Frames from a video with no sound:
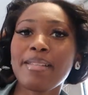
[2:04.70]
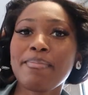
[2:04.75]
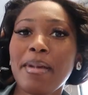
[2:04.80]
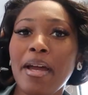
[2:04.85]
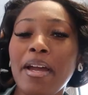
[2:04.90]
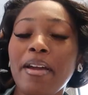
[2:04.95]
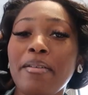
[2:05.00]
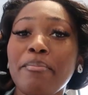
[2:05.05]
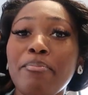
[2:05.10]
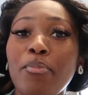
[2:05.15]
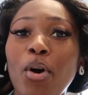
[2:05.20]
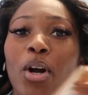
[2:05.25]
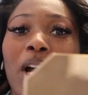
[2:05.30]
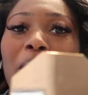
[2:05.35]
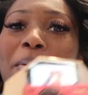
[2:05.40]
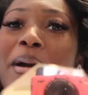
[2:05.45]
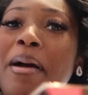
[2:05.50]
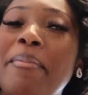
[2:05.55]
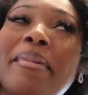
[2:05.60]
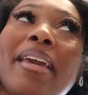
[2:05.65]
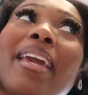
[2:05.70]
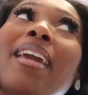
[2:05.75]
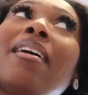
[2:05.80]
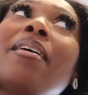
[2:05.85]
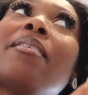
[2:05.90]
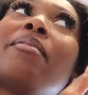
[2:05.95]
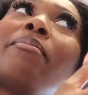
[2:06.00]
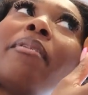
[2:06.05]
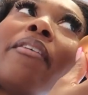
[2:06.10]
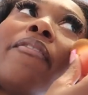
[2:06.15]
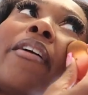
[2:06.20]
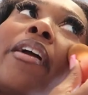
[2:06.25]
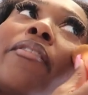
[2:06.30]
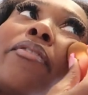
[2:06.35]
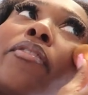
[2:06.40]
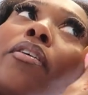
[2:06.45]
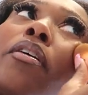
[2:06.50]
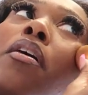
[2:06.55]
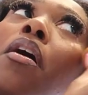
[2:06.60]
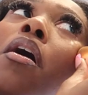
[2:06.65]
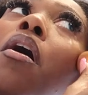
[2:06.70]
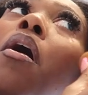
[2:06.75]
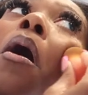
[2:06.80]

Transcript: is my Mocha Mami, my favorite.